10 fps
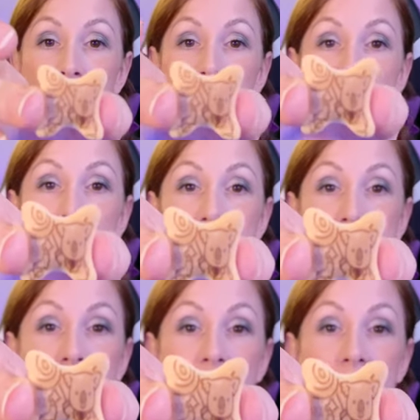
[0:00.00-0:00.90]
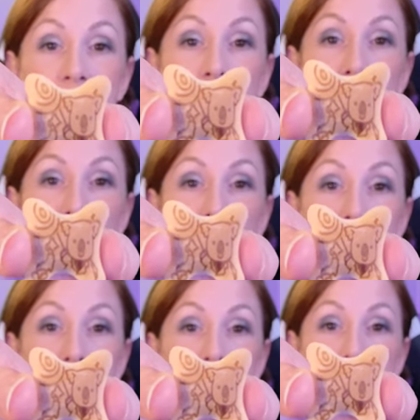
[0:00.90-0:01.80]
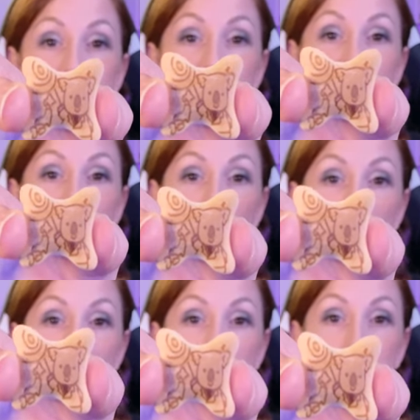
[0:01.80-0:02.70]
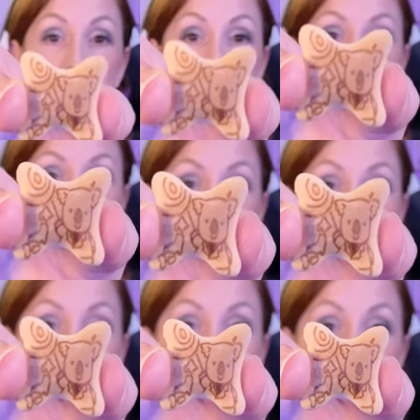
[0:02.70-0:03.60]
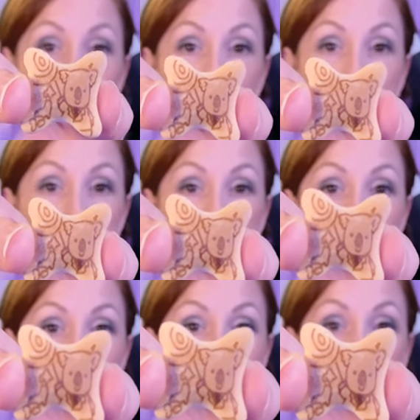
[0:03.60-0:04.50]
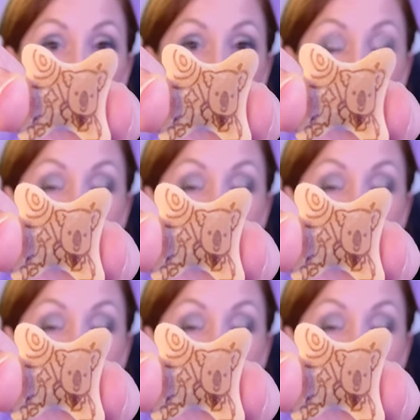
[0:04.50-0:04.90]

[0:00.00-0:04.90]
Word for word: And it's got the little koala looking, hopefully you can see that